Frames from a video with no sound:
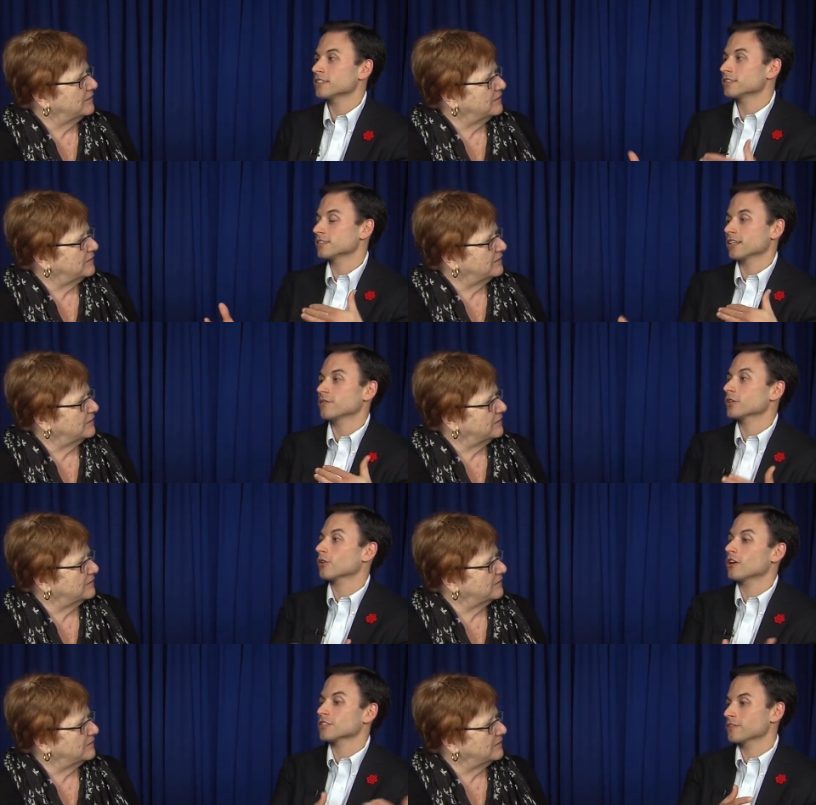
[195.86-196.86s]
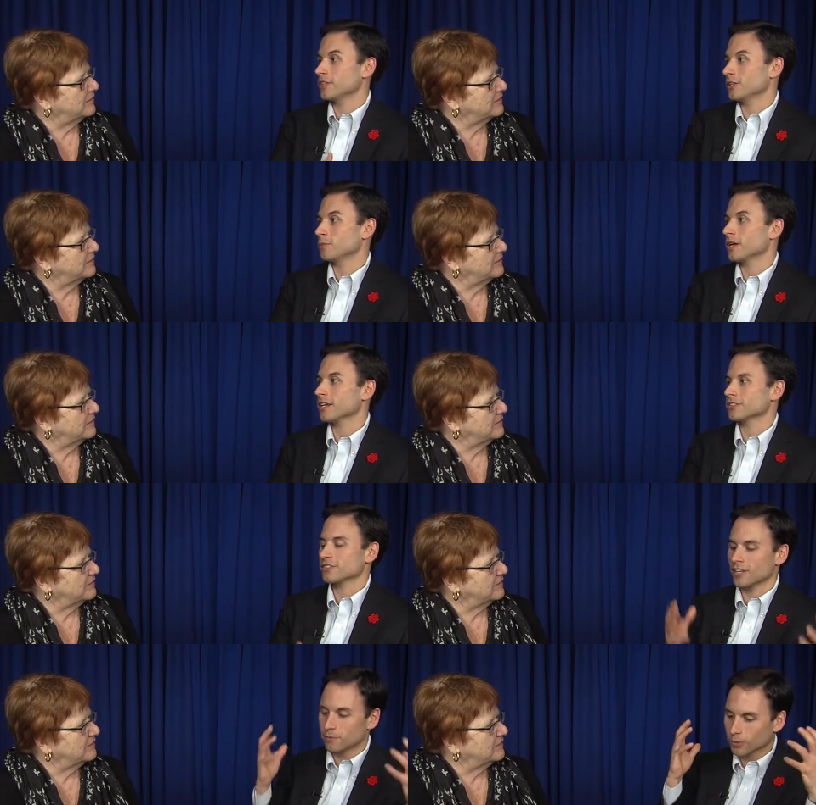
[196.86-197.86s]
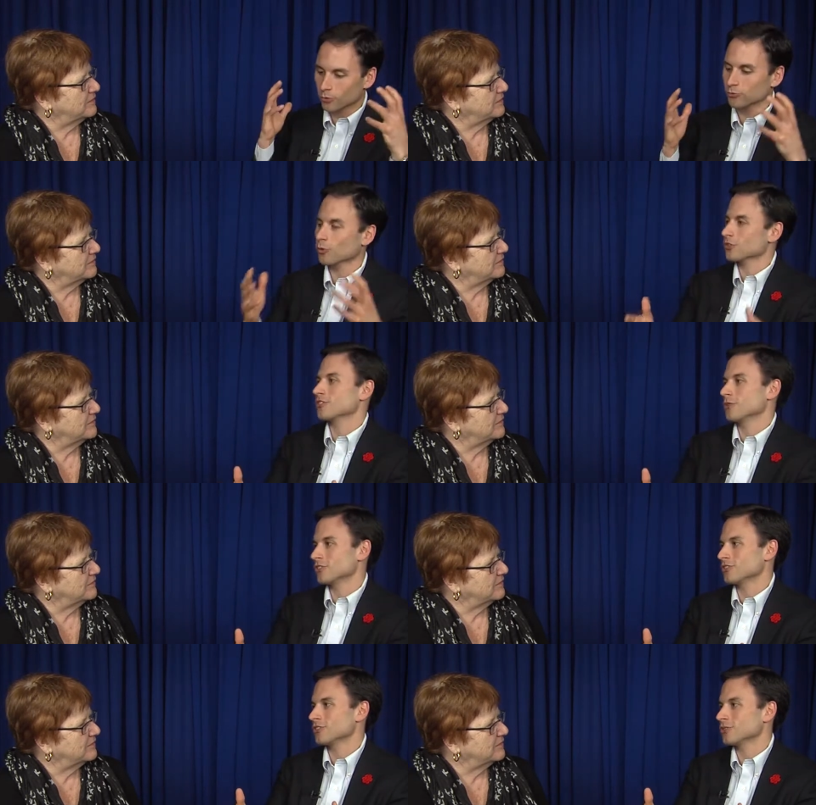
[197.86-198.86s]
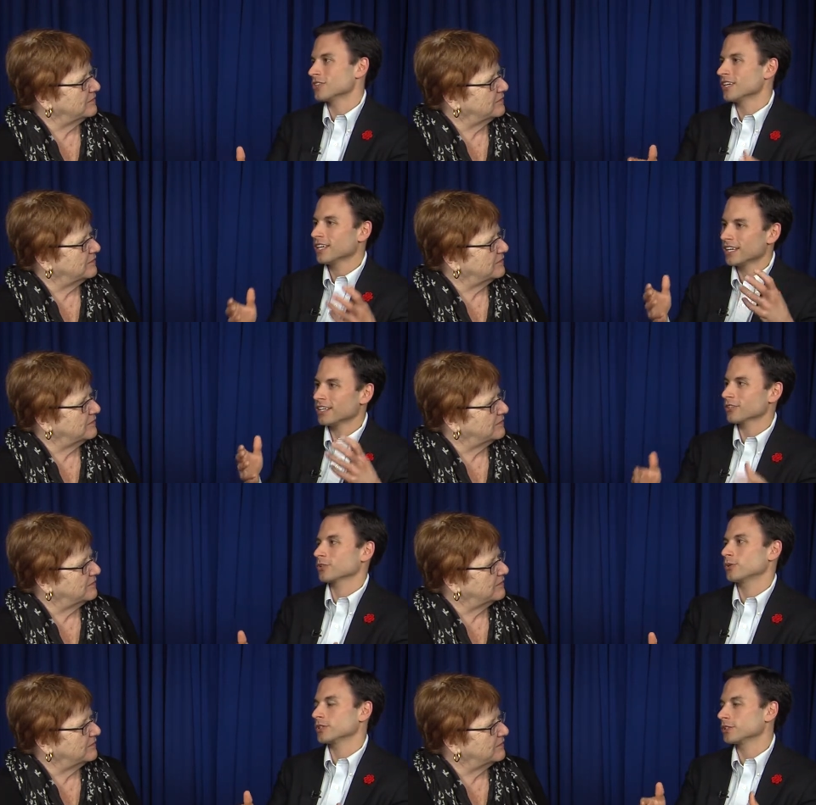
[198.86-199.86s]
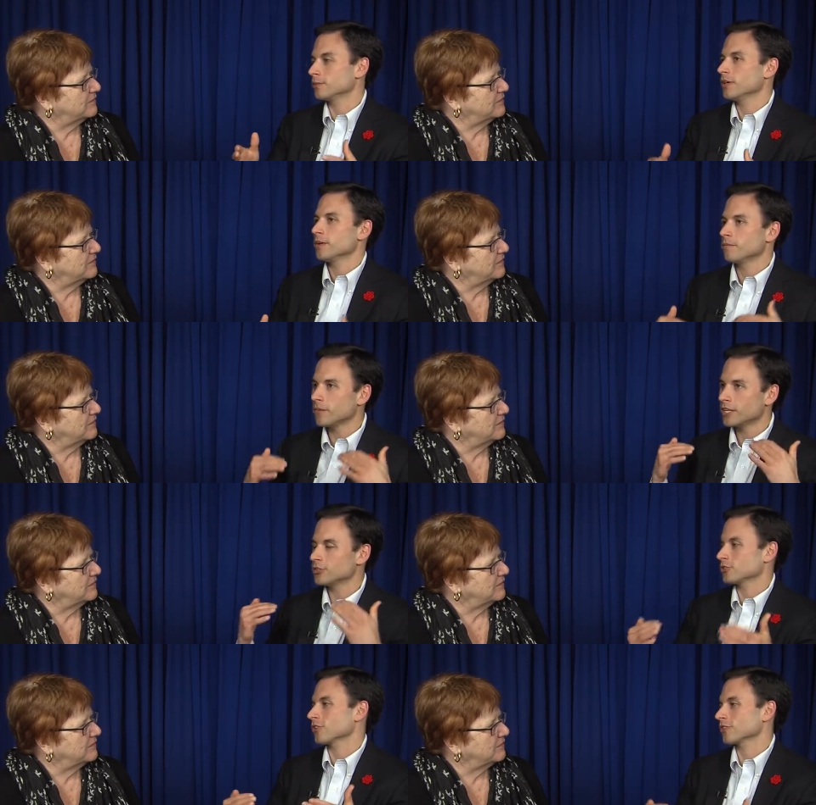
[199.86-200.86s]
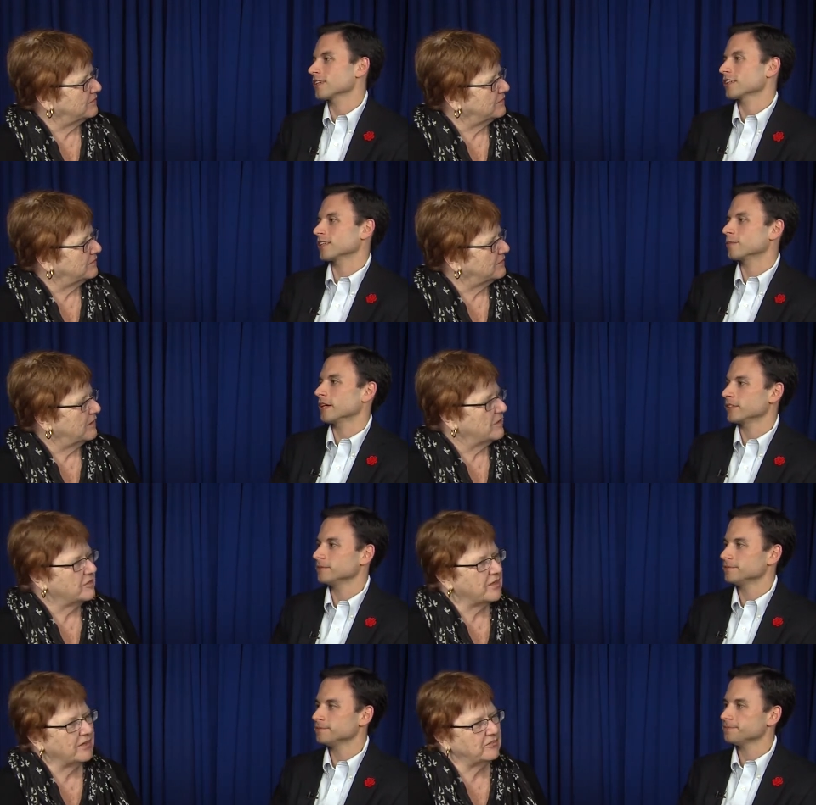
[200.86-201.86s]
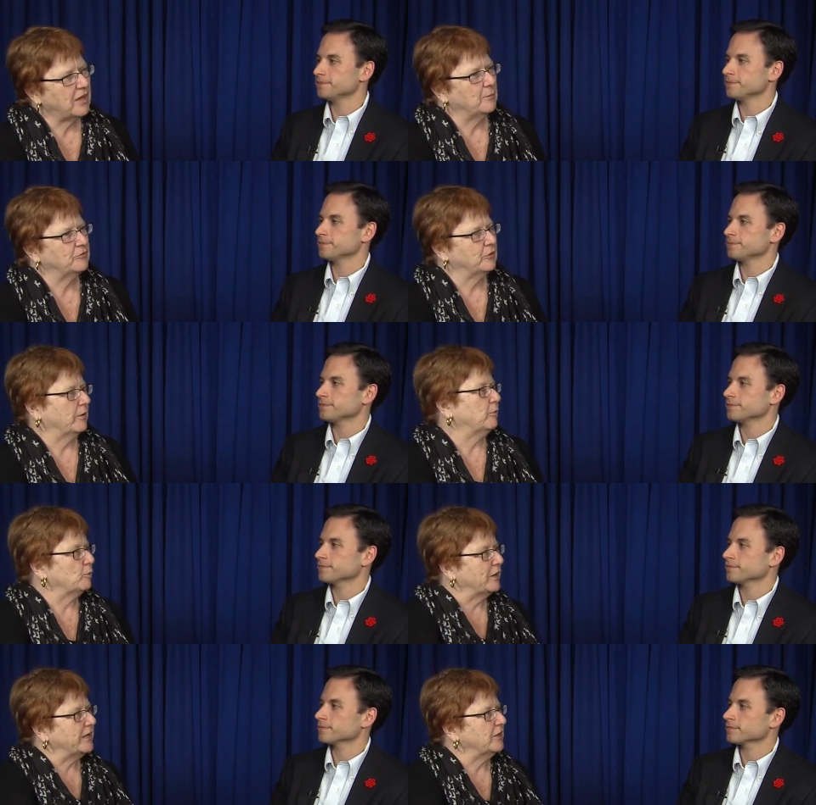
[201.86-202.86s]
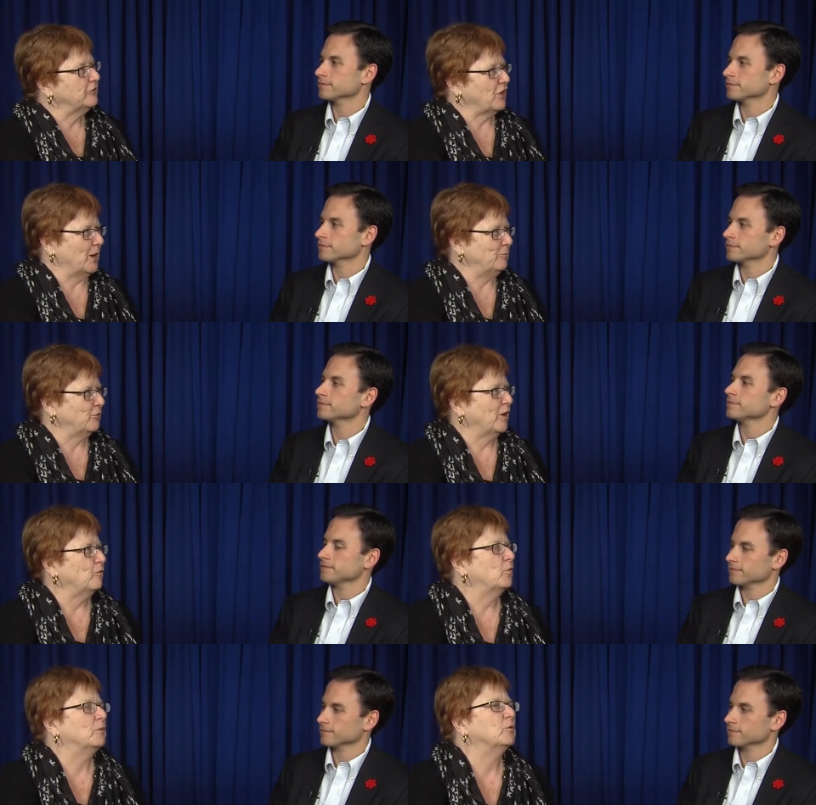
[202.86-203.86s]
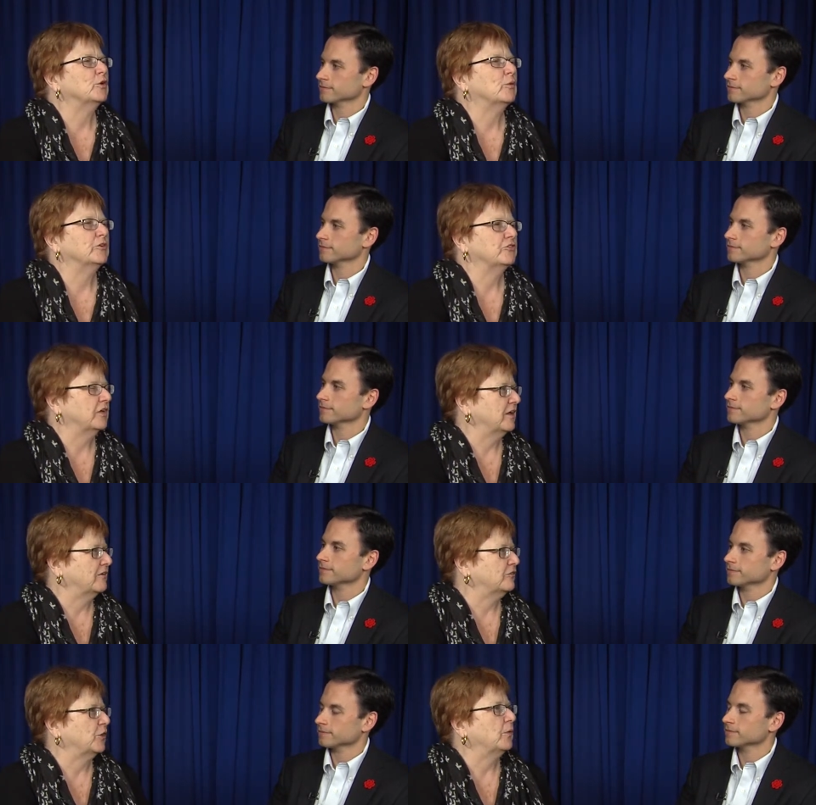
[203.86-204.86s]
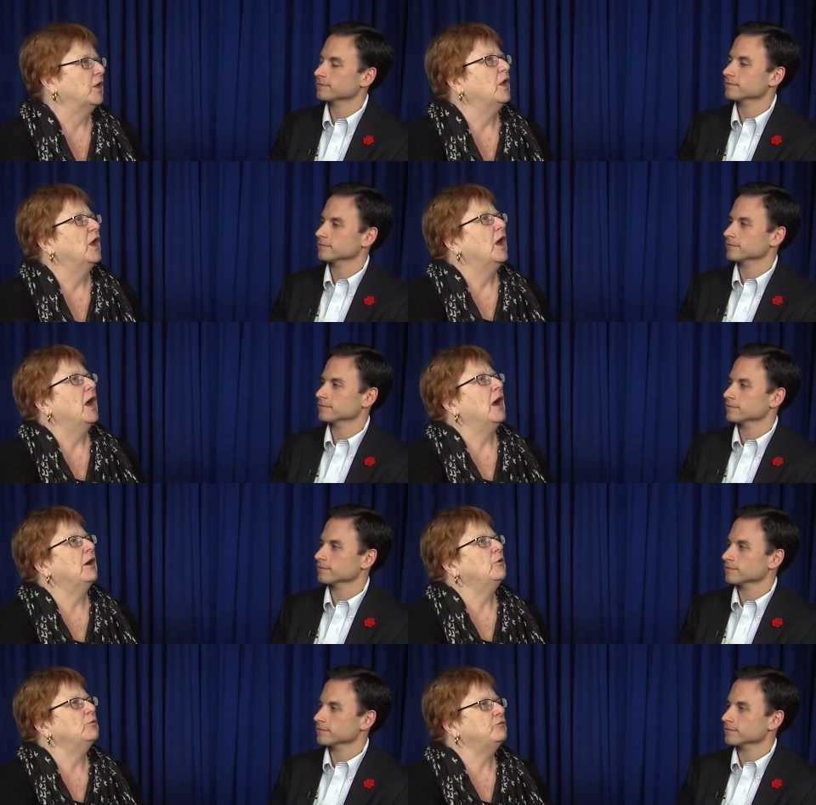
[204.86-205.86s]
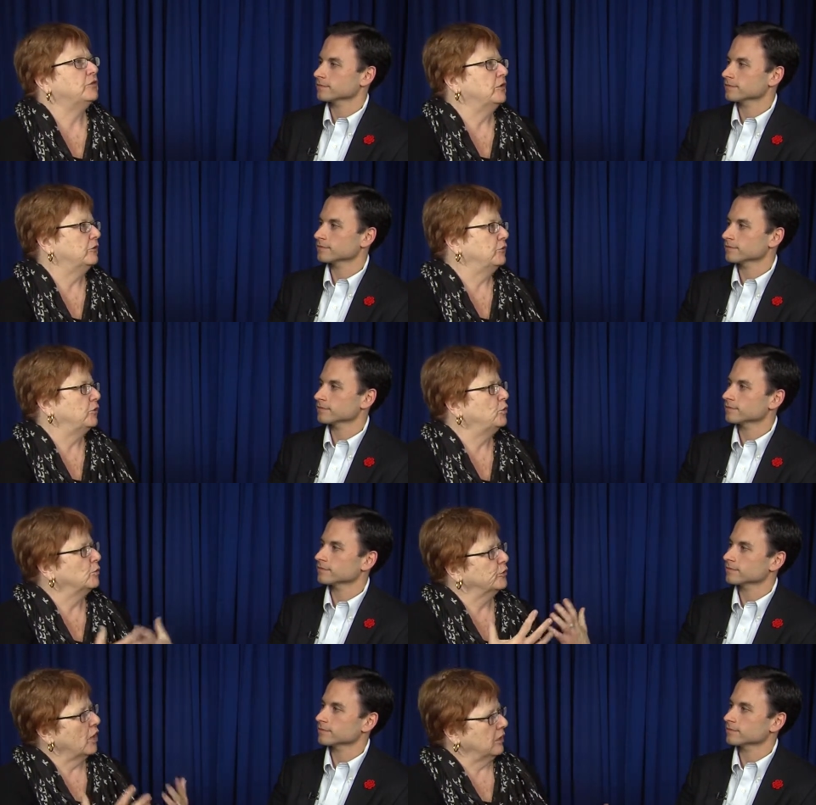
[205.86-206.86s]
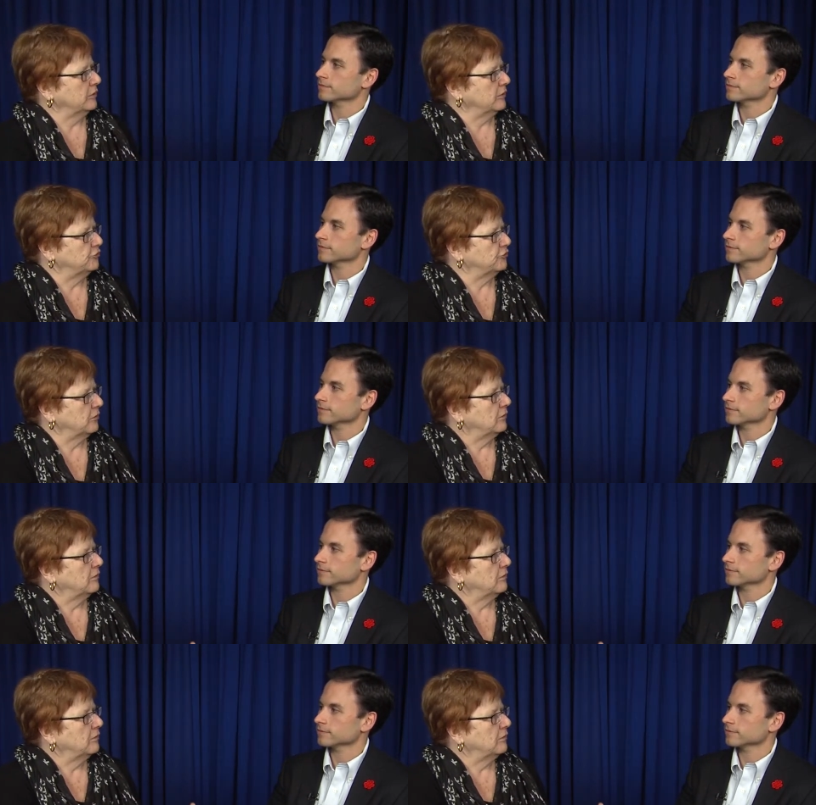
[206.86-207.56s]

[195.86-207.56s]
Speaker 1: hadn't come across them in their practice. And Bill forced those issues into the curriculum, made you start thinking about it.
Speaker 2: That's absolutely great. We're running out of time, so I have one more question to ask you. How did your knowledge